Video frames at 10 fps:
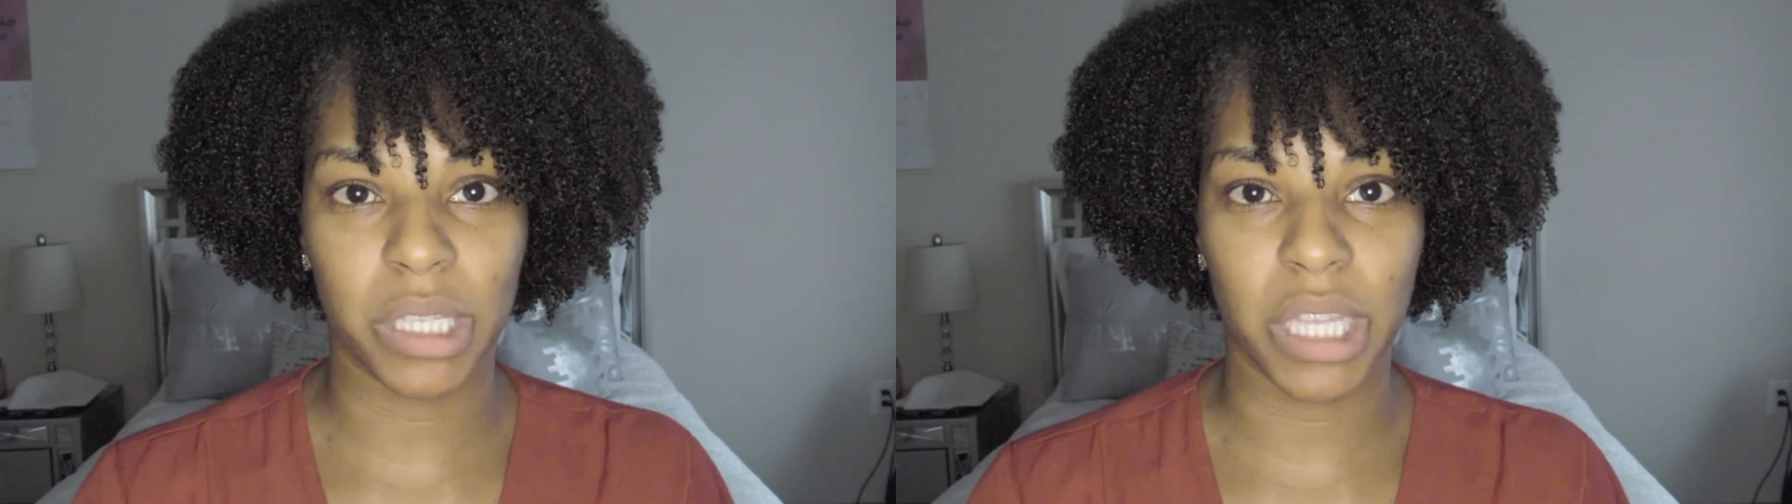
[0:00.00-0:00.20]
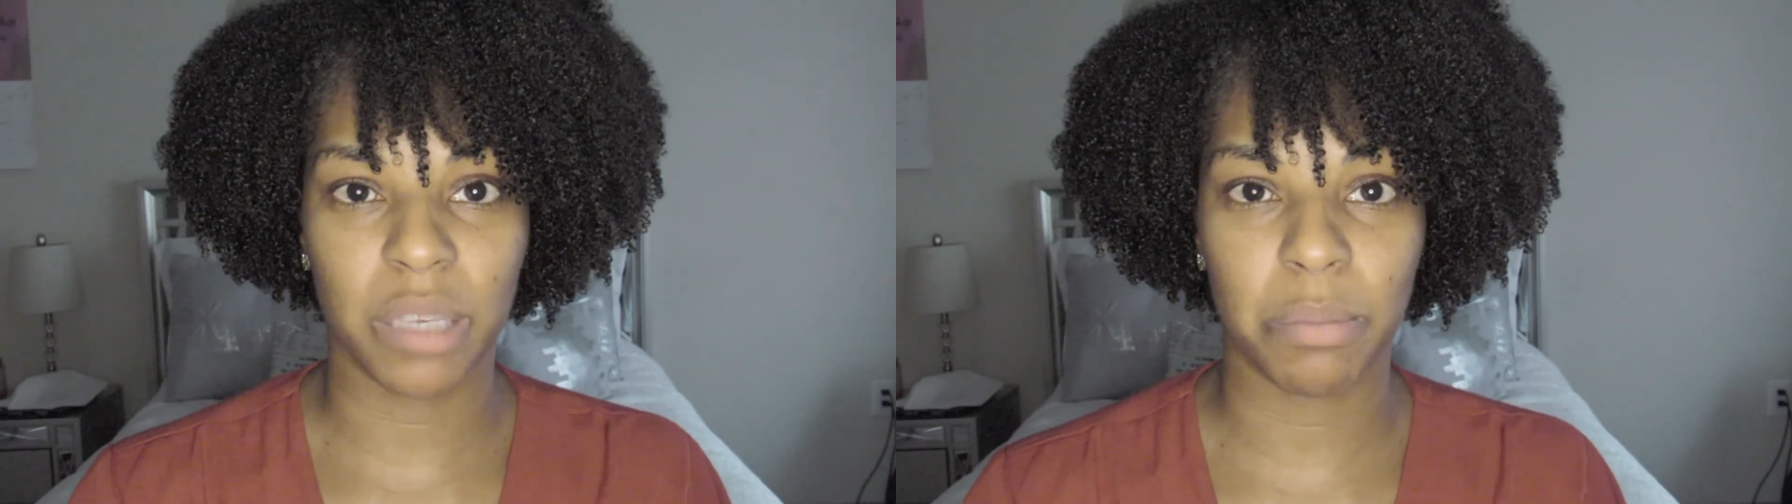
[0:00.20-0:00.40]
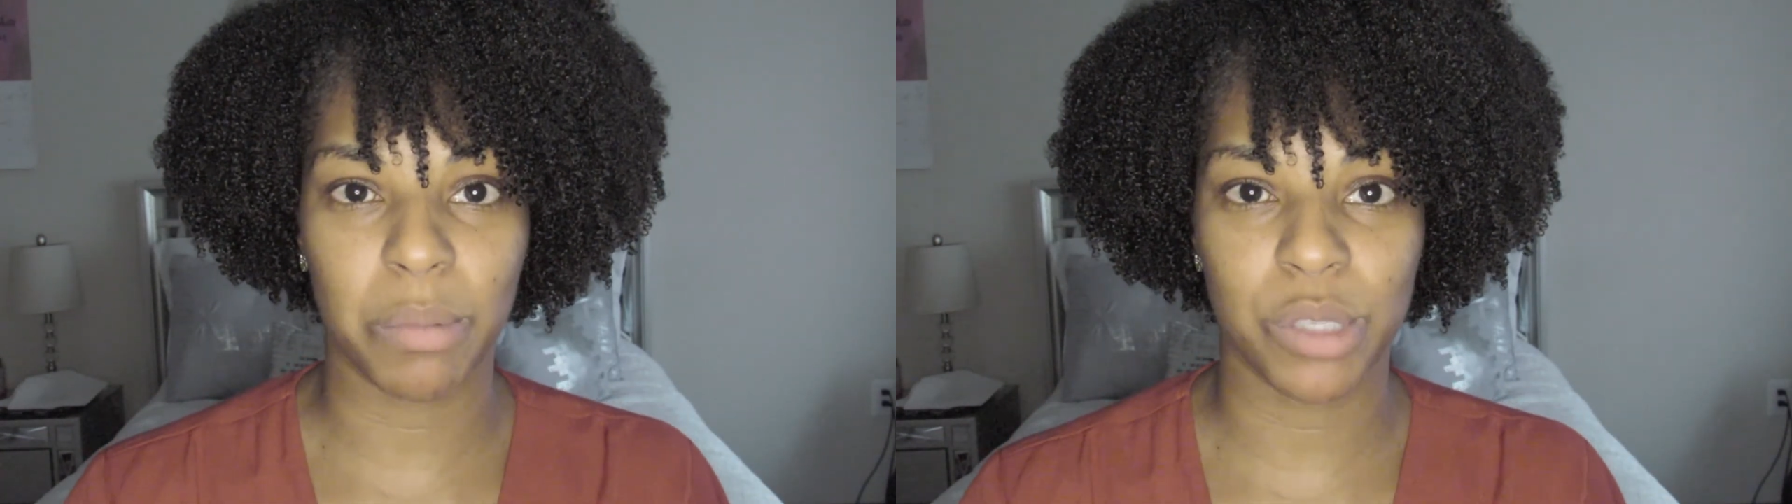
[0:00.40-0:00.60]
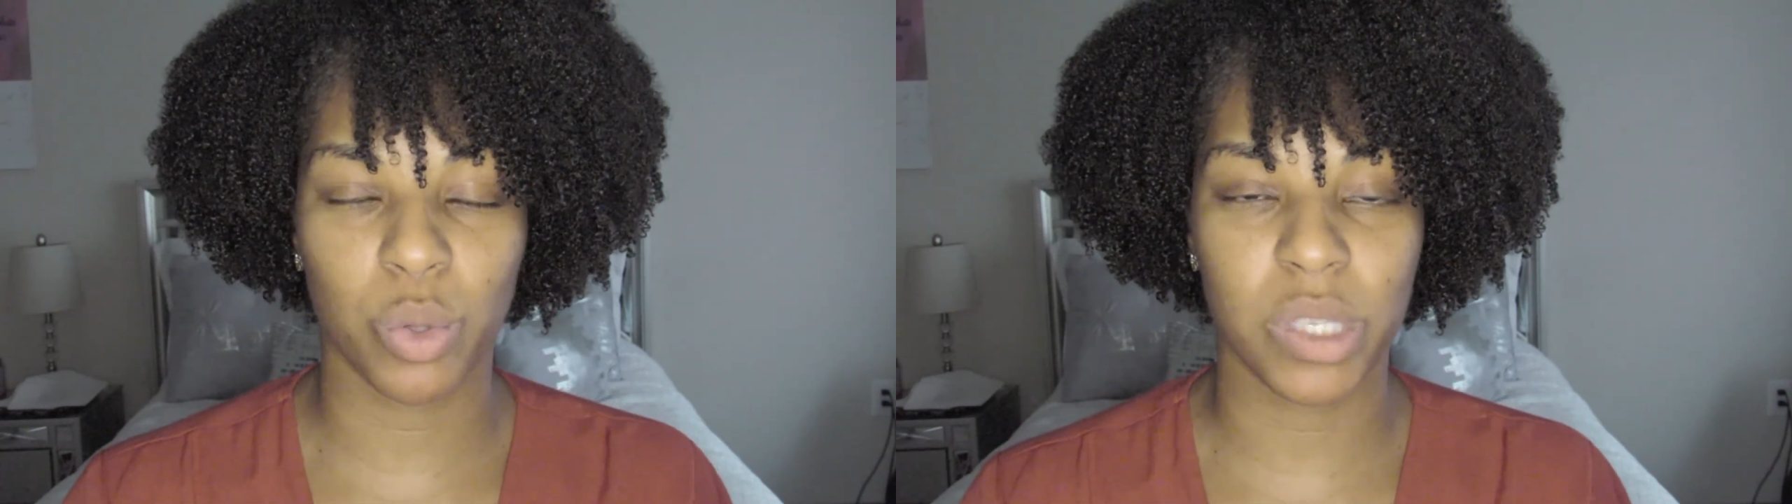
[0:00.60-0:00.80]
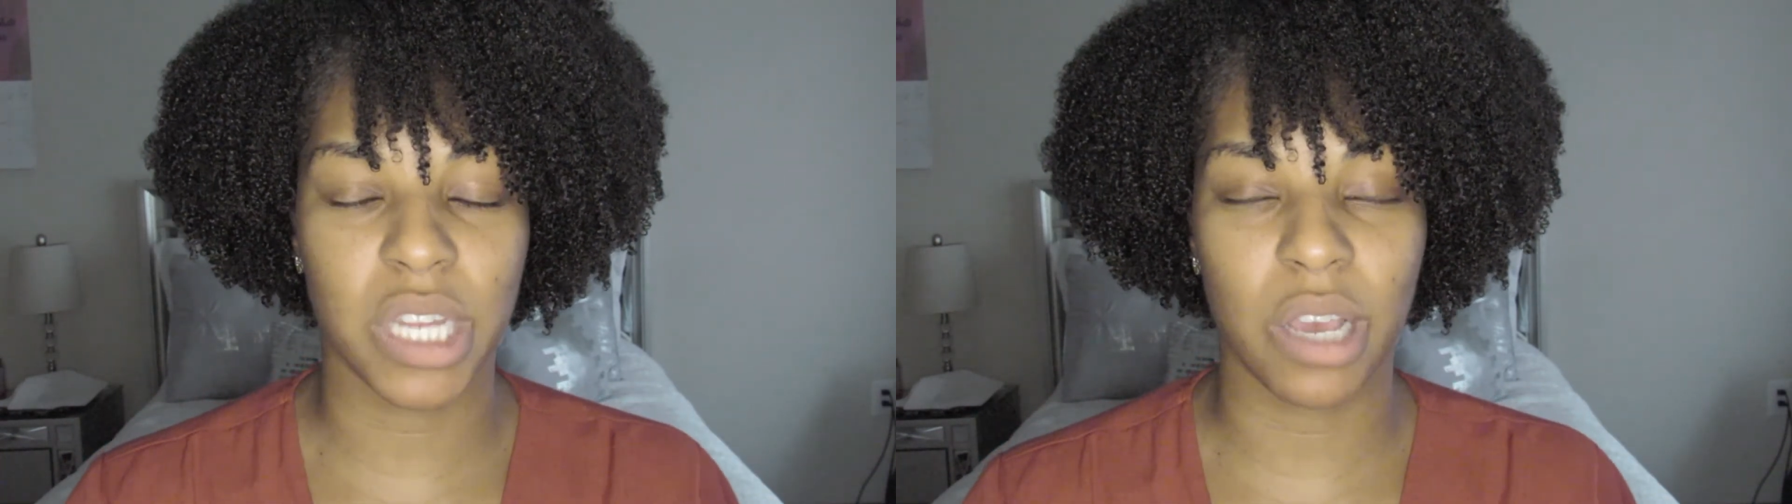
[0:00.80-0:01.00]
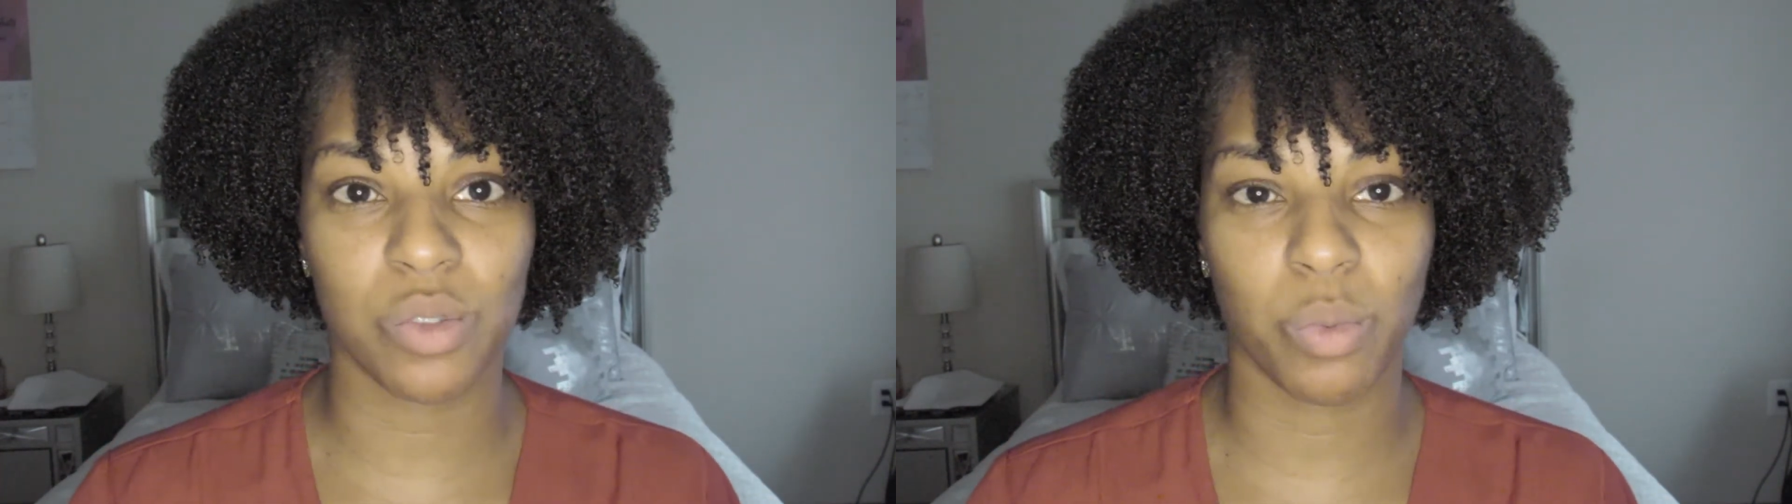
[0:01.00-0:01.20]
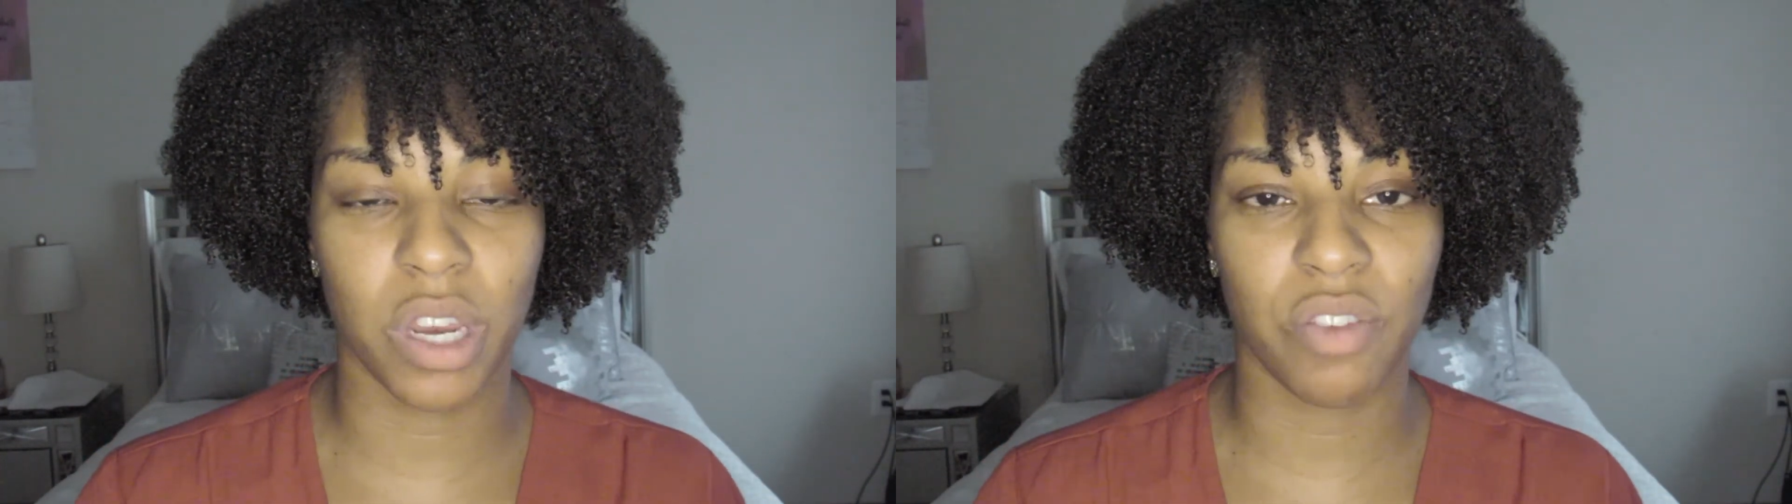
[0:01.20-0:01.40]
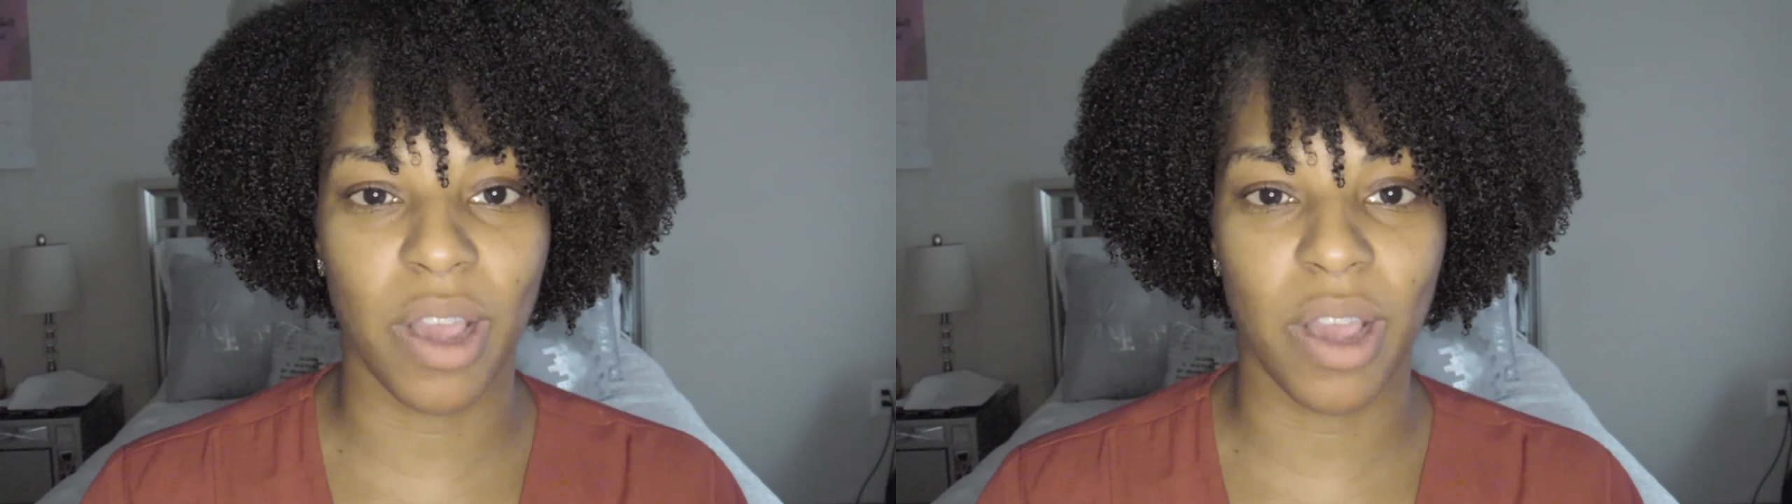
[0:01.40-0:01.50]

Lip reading: like maybe twist outs or whatever.